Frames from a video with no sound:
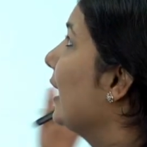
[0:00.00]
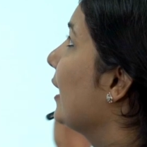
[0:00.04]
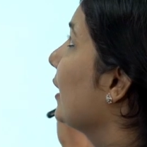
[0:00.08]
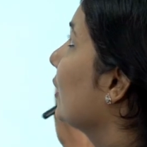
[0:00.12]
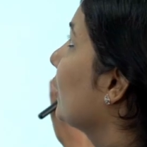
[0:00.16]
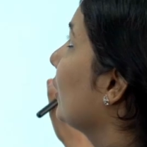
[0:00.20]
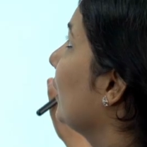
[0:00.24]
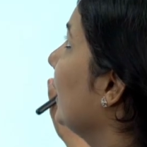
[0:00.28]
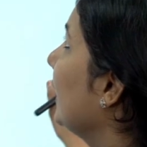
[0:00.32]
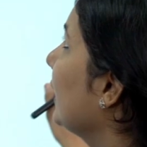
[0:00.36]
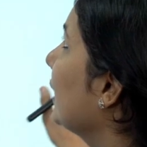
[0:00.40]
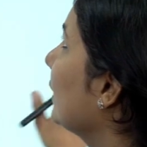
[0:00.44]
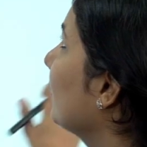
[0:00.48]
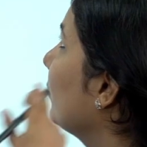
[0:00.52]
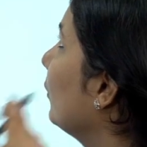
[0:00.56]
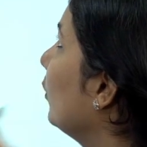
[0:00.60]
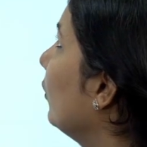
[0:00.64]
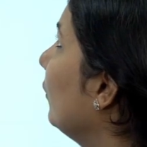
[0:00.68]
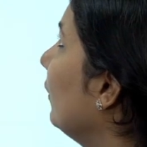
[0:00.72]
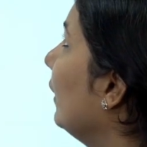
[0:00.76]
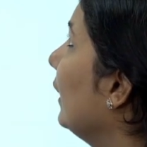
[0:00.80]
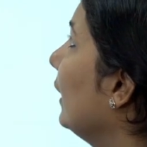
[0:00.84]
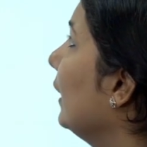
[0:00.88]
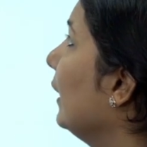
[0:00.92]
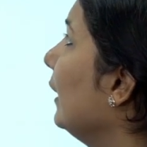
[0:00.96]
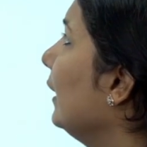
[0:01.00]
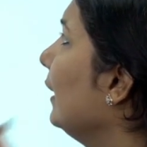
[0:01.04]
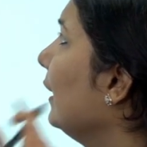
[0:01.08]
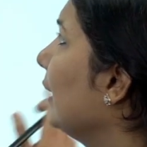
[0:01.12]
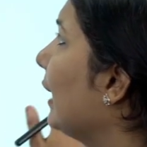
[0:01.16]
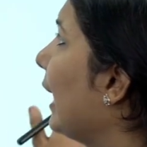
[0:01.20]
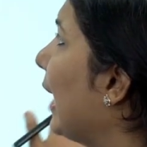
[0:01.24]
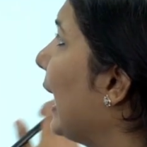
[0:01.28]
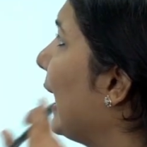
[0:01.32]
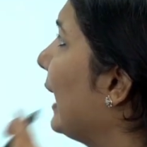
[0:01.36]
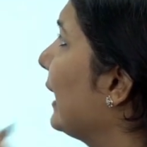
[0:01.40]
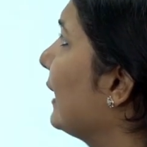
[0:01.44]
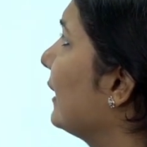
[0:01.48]
So let's move ahead
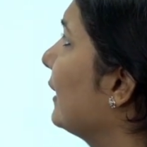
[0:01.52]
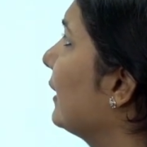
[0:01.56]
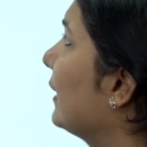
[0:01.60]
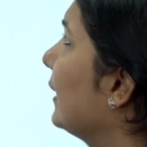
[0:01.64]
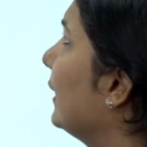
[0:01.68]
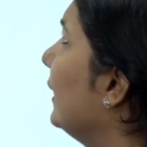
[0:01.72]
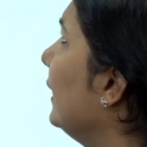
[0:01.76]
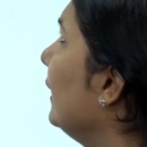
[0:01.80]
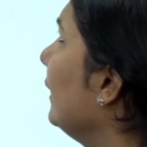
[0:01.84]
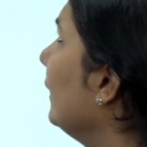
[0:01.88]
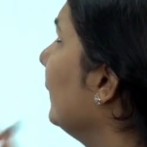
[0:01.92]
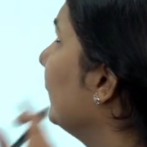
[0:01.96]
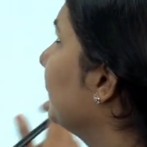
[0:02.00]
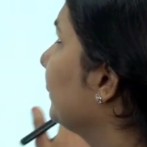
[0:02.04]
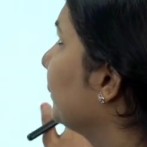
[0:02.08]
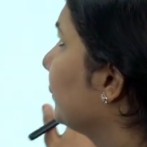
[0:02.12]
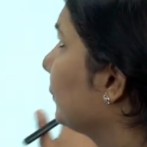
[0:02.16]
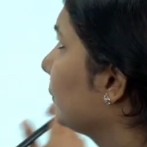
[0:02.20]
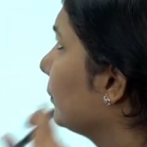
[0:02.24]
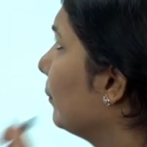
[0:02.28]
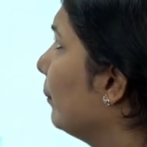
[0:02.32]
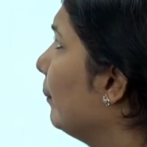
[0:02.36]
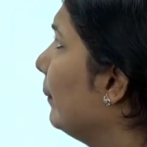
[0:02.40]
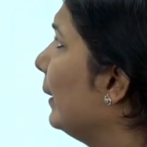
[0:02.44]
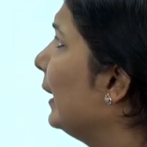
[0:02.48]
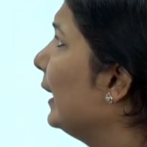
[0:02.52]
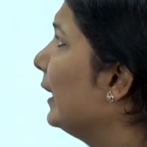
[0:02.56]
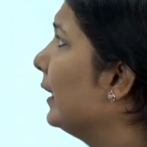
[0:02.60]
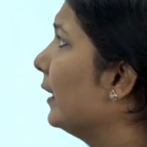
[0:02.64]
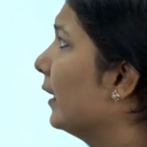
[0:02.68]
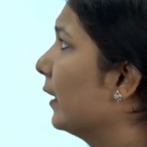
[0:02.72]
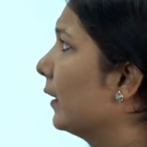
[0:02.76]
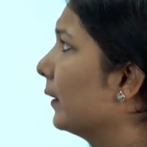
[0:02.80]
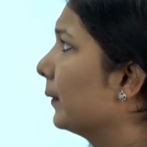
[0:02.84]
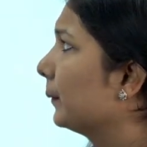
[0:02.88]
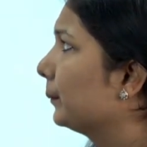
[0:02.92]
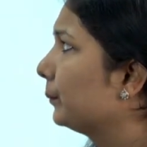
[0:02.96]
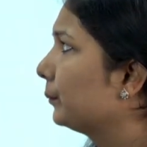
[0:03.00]
and see
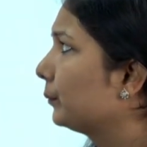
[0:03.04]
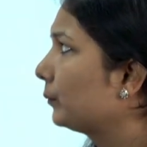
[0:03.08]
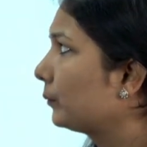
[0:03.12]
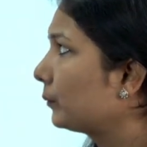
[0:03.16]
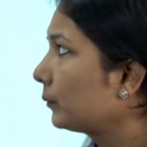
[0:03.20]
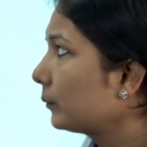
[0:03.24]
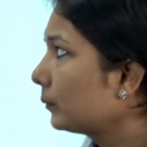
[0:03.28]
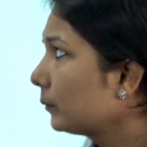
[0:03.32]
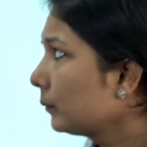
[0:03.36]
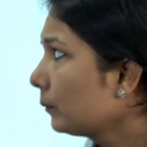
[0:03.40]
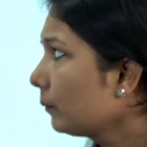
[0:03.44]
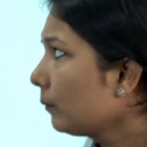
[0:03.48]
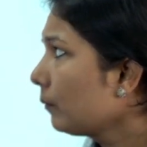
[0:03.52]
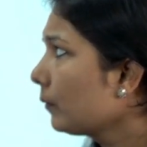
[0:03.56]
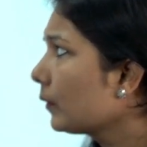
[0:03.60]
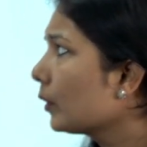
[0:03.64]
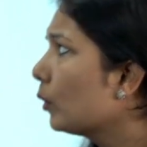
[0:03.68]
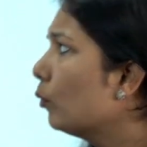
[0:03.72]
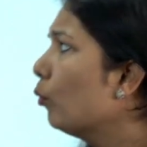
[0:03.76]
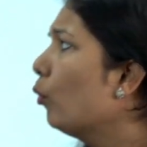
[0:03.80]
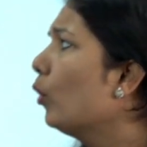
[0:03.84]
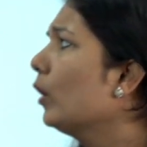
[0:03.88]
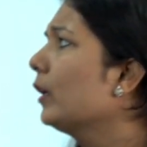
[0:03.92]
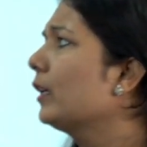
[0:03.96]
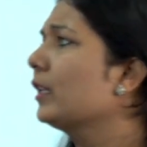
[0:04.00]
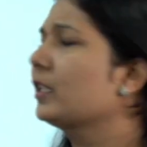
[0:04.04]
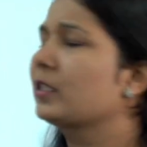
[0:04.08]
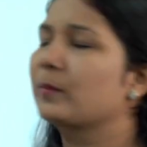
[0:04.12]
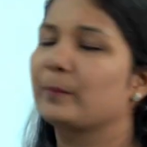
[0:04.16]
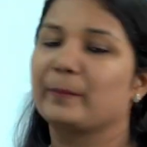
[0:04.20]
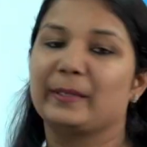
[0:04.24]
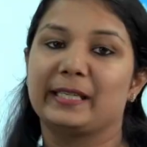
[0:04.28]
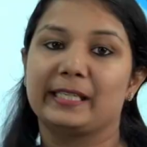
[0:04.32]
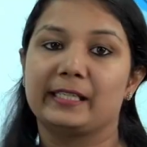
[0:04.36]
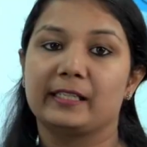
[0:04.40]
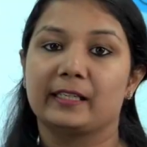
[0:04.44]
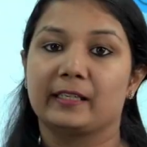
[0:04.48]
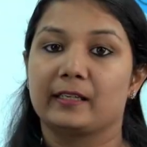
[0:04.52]
median. What is
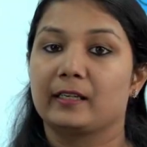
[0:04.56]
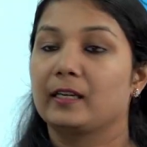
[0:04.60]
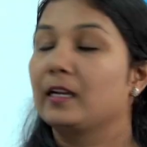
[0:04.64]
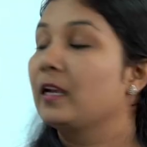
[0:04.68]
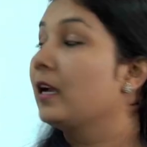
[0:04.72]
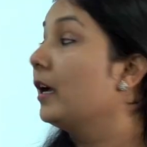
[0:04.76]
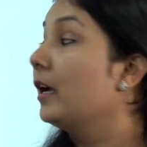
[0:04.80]
median?